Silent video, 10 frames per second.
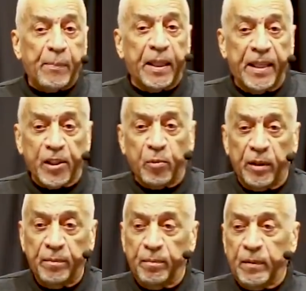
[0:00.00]
but this
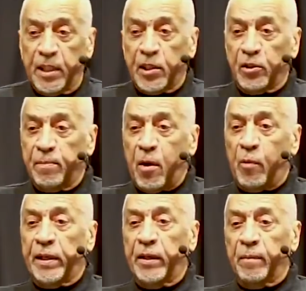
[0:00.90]
one, this little
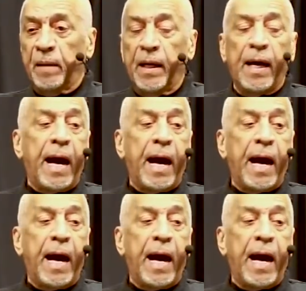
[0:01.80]
small one here,